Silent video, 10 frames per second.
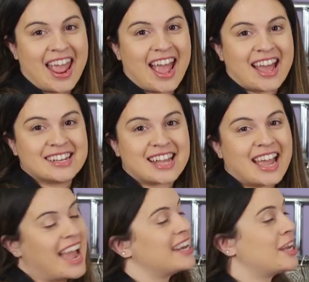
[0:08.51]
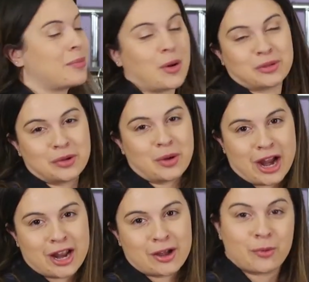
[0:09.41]
and I end up only
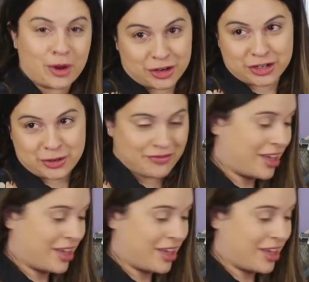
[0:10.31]
wearing 1 or 2 of